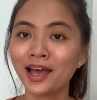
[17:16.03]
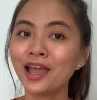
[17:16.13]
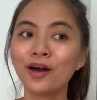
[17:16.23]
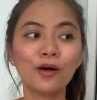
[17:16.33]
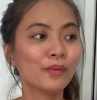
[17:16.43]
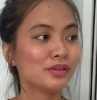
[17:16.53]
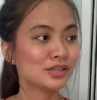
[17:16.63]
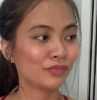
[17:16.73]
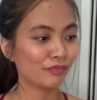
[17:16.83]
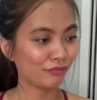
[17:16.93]
I always
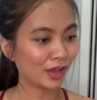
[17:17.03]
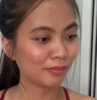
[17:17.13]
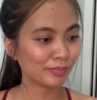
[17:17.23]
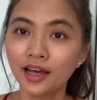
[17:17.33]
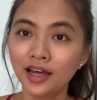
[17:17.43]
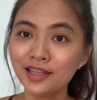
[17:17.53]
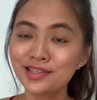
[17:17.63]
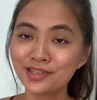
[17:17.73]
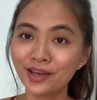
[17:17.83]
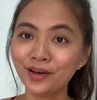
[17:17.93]
felt bad. And
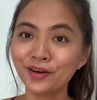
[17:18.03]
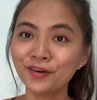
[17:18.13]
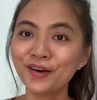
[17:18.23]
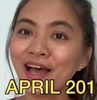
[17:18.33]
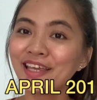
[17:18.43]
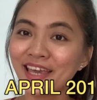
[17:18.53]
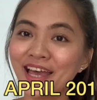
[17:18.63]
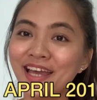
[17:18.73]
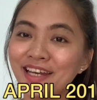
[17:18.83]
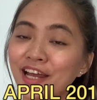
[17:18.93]
so again,